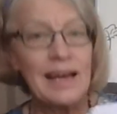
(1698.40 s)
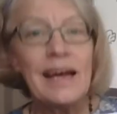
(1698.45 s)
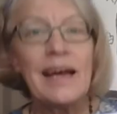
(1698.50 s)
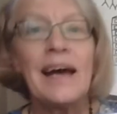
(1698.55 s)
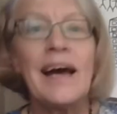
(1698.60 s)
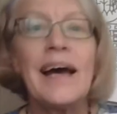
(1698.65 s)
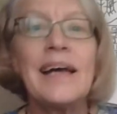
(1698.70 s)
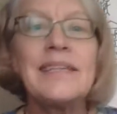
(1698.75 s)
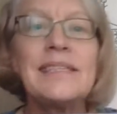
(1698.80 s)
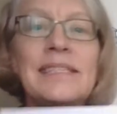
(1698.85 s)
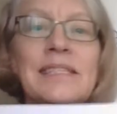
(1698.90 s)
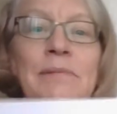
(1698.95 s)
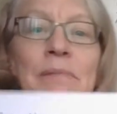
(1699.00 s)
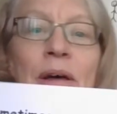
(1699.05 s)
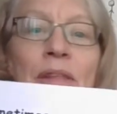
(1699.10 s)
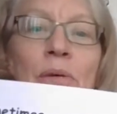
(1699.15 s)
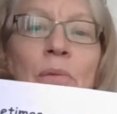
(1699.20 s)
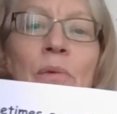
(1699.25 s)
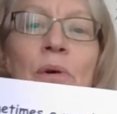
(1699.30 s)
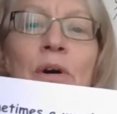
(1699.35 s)
And some
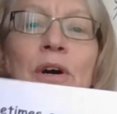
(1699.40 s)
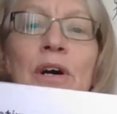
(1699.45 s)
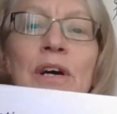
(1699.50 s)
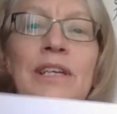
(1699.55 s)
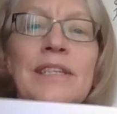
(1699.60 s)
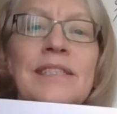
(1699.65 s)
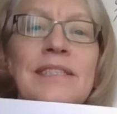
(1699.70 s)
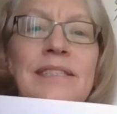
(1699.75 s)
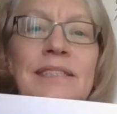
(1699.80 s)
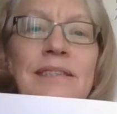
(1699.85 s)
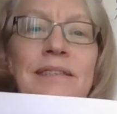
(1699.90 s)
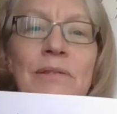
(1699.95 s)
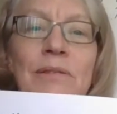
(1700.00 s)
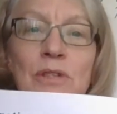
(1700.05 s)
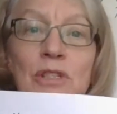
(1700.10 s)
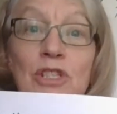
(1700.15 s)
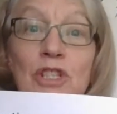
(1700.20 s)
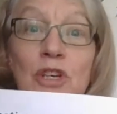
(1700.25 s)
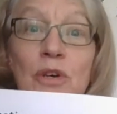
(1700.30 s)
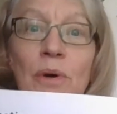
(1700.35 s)
other words, or
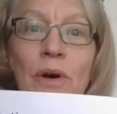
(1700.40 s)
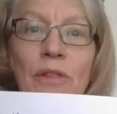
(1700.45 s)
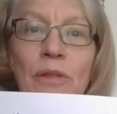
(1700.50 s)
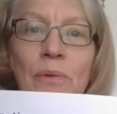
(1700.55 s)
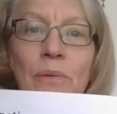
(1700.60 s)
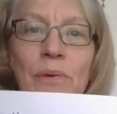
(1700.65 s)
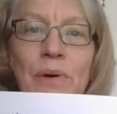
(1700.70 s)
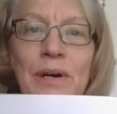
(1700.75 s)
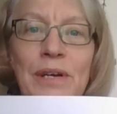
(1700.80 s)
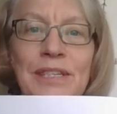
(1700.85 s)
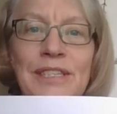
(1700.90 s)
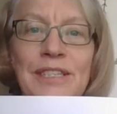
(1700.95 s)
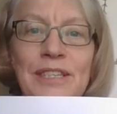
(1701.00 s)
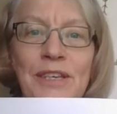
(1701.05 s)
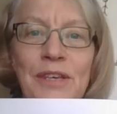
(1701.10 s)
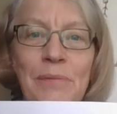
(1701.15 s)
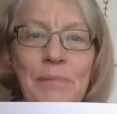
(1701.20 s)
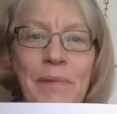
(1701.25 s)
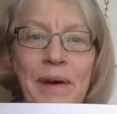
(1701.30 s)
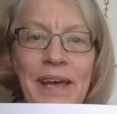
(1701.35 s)
2 other words that
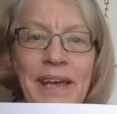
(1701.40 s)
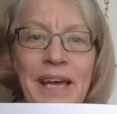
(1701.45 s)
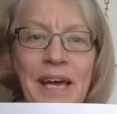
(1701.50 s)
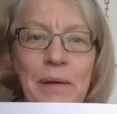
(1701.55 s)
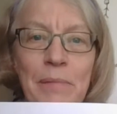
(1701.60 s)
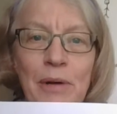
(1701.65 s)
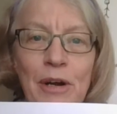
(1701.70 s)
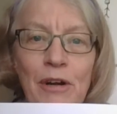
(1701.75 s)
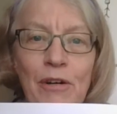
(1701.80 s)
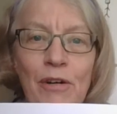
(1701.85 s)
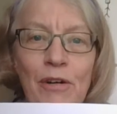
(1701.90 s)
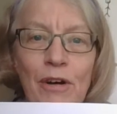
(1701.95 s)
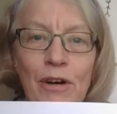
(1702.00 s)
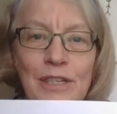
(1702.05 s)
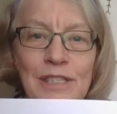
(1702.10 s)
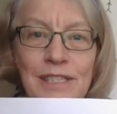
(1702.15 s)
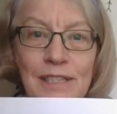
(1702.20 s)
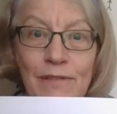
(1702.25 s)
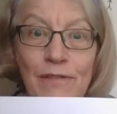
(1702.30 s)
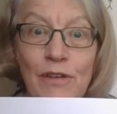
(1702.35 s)
you might come
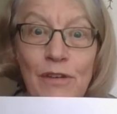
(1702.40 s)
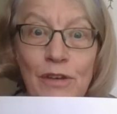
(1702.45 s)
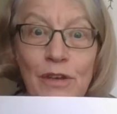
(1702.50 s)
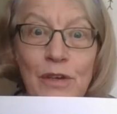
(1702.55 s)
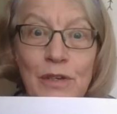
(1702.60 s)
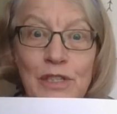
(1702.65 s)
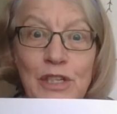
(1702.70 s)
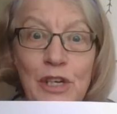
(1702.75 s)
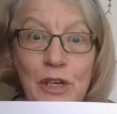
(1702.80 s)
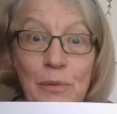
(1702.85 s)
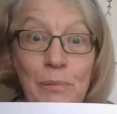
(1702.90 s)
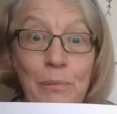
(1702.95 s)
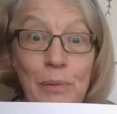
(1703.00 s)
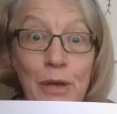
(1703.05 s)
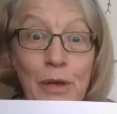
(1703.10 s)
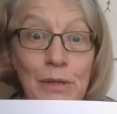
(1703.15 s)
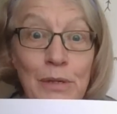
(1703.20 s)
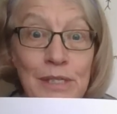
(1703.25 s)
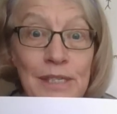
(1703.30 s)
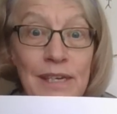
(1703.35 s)
across if you use a
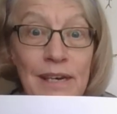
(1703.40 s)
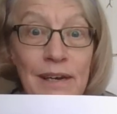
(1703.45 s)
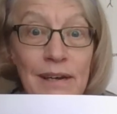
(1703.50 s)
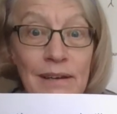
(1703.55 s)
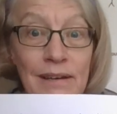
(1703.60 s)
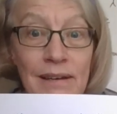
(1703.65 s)
computer,